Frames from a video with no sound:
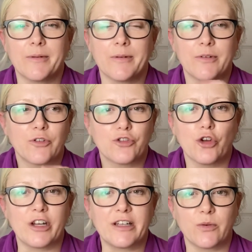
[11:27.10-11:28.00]

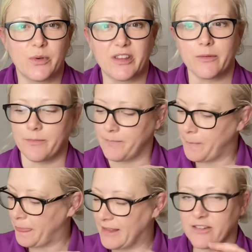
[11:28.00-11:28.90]
solid with them
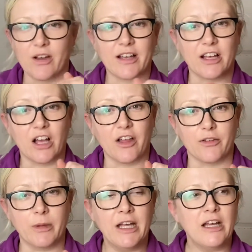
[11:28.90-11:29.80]
so I can cut them,
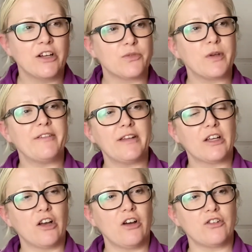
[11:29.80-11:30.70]
because when they're in the
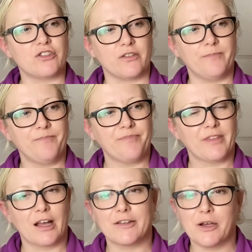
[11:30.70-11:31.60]
garden
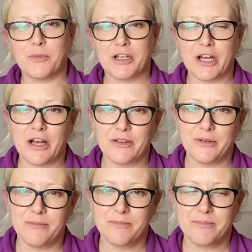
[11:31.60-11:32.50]
I don't want to cut
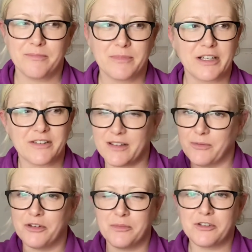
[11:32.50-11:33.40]
them because I
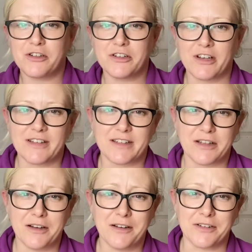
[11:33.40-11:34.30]
want them to look nice in the
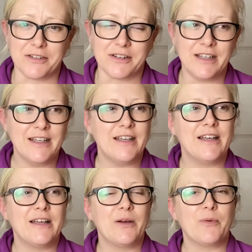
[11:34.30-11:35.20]
garden,
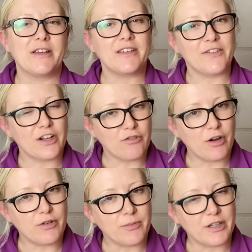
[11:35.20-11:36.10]
whereas if I grow
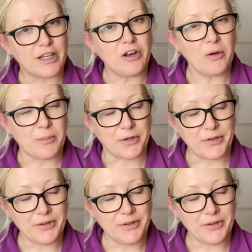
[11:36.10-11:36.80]
them at the allotment